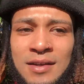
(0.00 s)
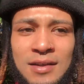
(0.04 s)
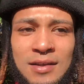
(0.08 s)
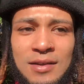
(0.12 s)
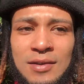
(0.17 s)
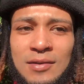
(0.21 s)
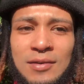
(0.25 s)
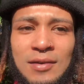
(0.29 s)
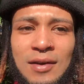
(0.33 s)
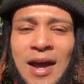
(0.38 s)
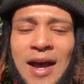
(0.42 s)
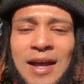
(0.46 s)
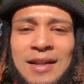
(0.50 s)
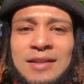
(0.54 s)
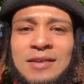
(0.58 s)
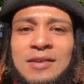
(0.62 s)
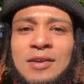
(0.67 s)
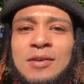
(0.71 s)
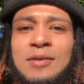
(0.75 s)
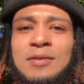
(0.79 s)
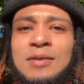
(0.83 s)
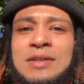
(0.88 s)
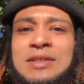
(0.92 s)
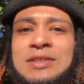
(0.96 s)
You don't have to
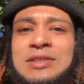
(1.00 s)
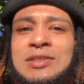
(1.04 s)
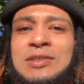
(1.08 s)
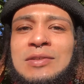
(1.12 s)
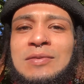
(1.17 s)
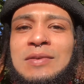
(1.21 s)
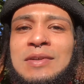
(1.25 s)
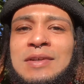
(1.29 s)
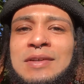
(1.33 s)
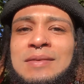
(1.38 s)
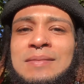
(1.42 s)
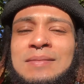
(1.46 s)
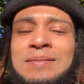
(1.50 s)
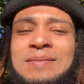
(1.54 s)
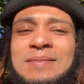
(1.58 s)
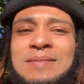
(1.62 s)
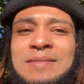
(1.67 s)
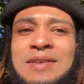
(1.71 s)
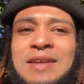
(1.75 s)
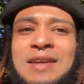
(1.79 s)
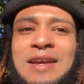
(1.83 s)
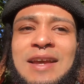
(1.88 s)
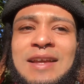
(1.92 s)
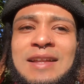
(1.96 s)
go and shoot him
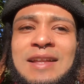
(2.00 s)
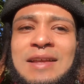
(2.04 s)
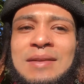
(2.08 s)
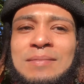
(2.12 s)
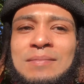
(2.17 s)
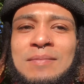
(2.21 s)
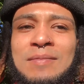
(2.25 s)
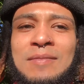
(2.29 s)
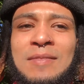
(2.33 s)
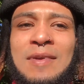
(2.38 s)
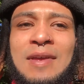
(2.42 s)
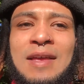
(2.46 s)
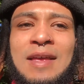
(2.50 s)
and then